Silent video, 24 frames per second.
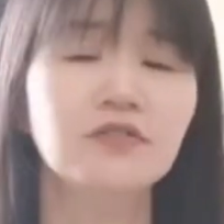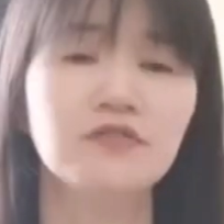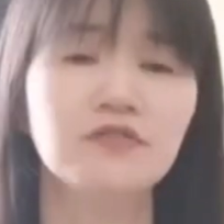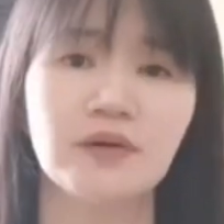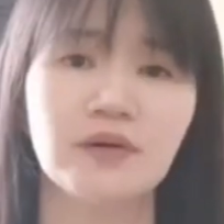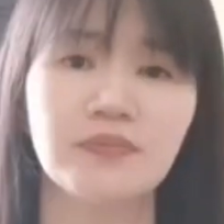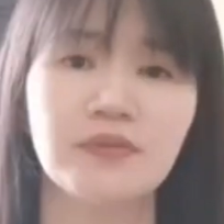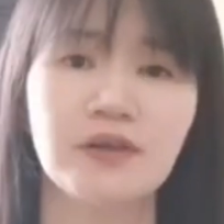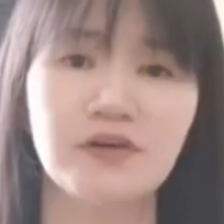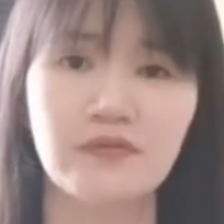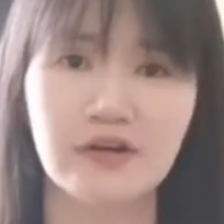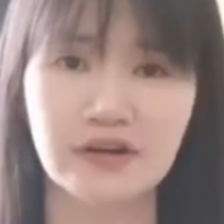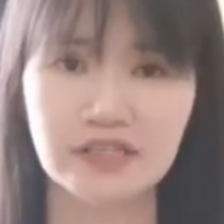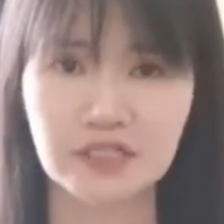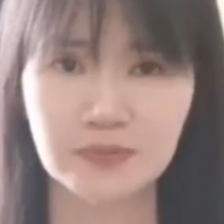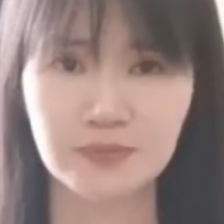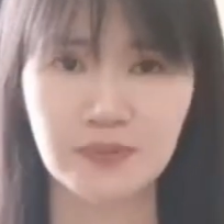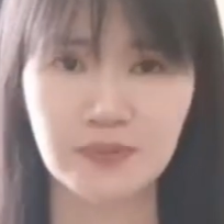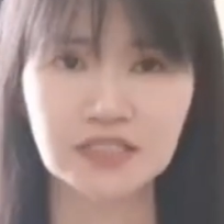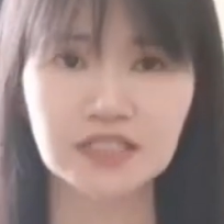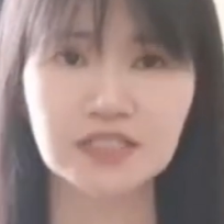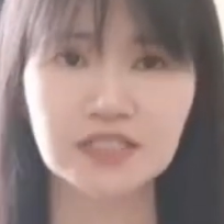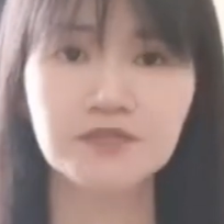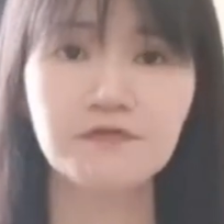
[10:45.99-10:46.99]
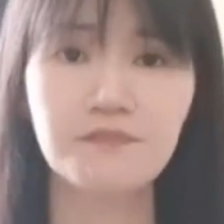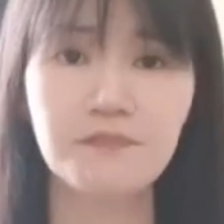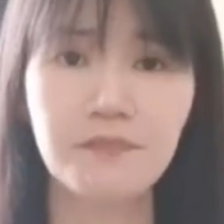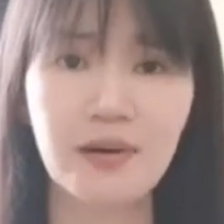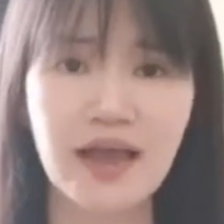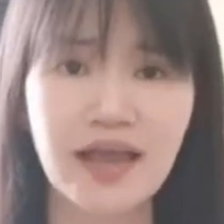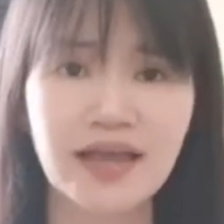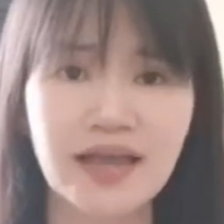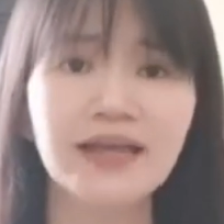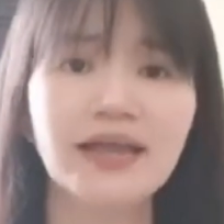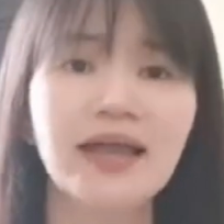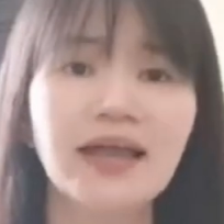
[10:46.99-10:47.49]
from the respective
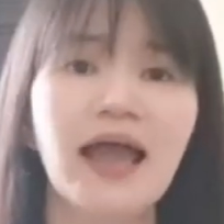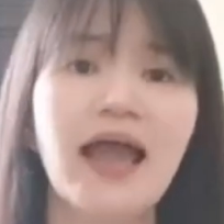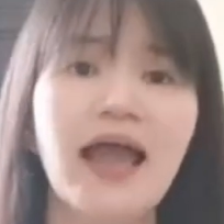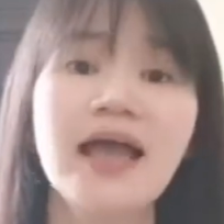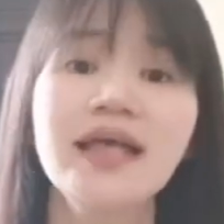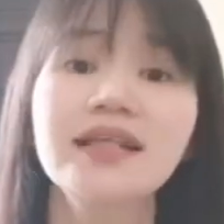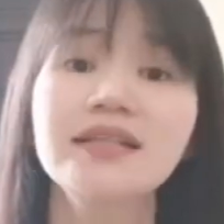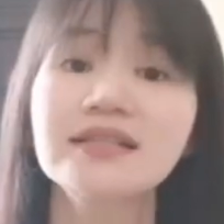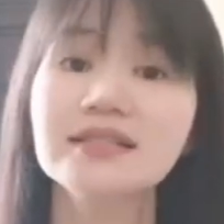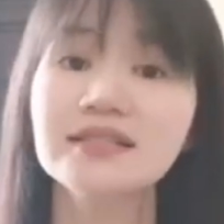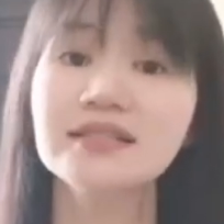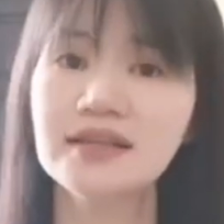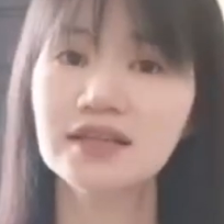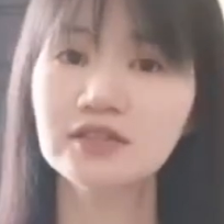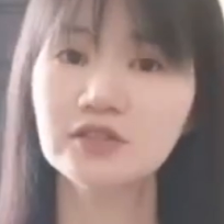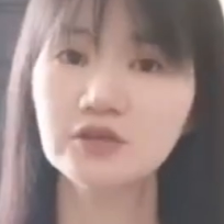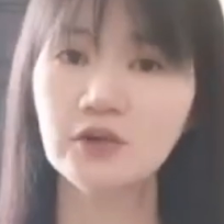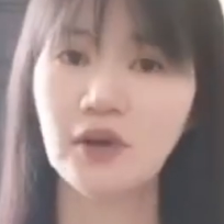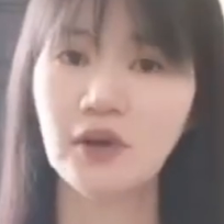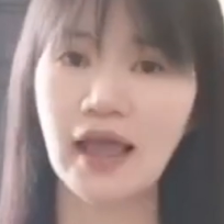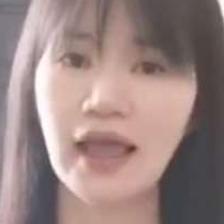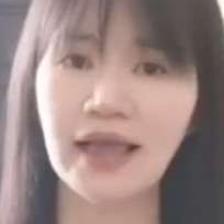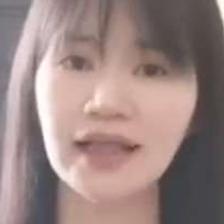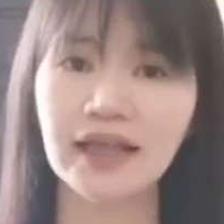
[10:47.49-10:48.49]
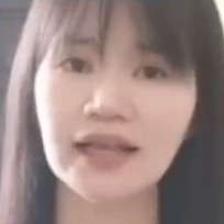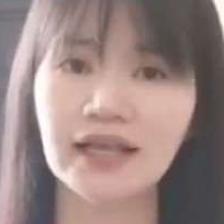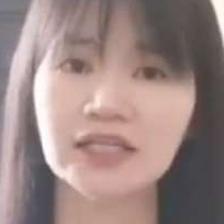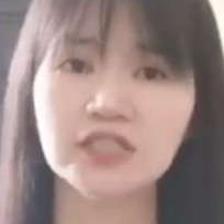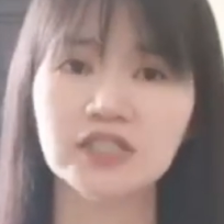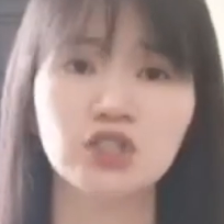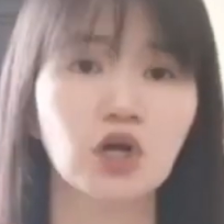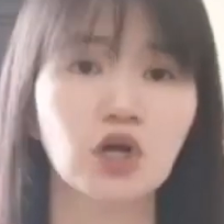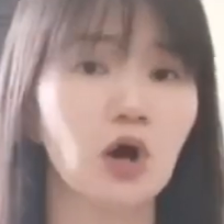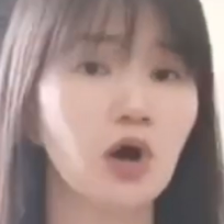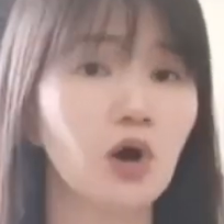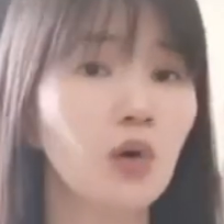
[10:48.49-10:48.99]
bank and start to
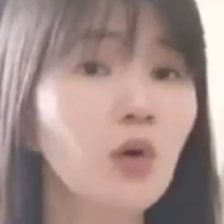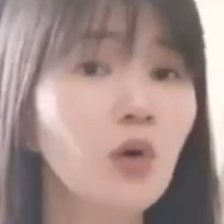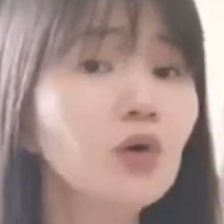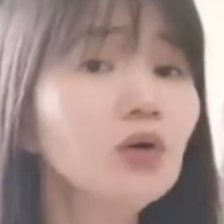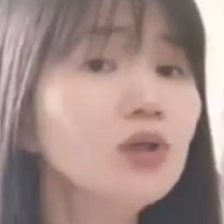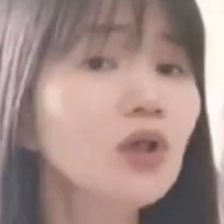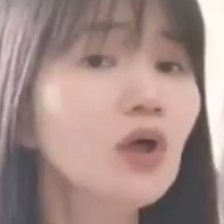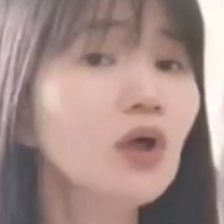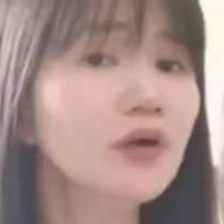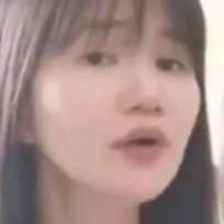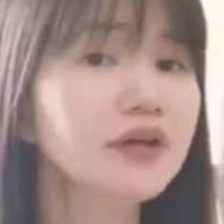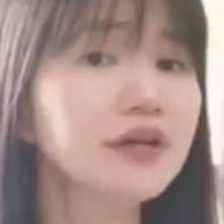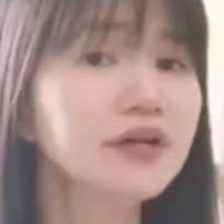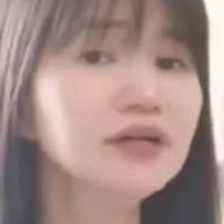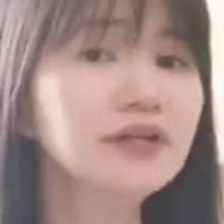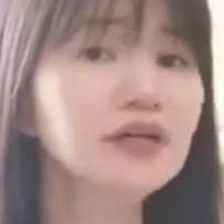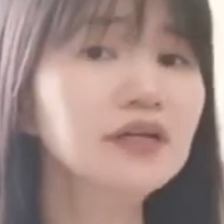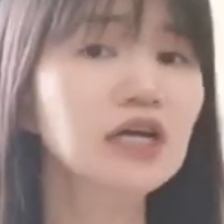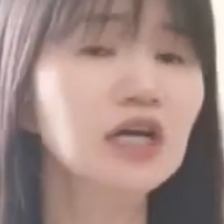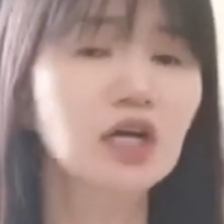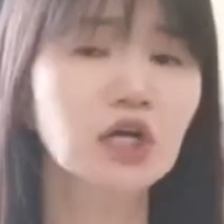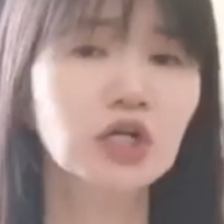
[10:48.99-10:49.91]
engage your own lawyer